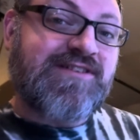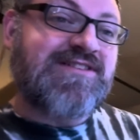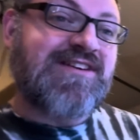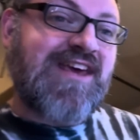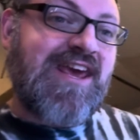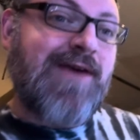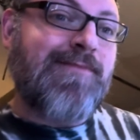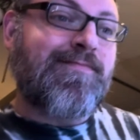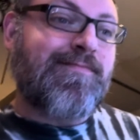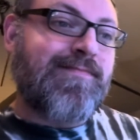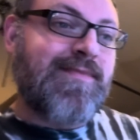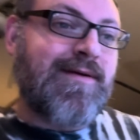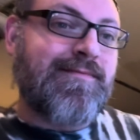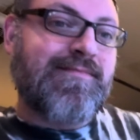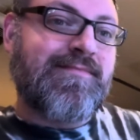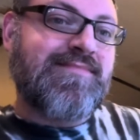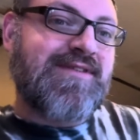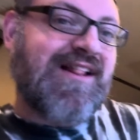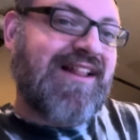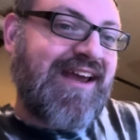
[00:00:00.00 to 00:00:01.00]
to keep
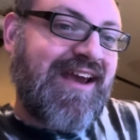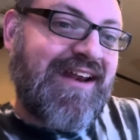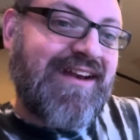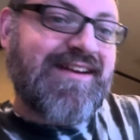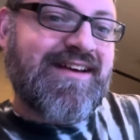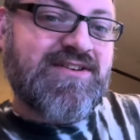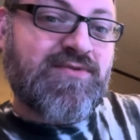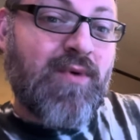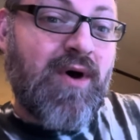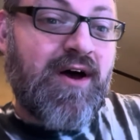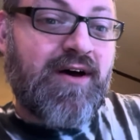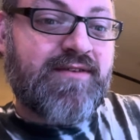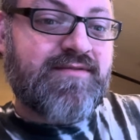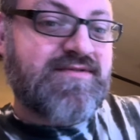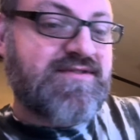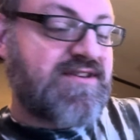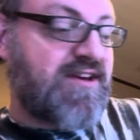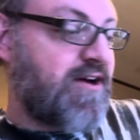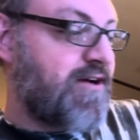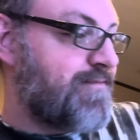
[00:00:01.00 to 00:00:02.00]
them clean as well.
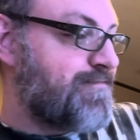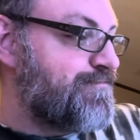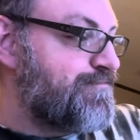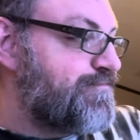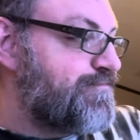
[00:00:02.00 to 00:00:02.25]
So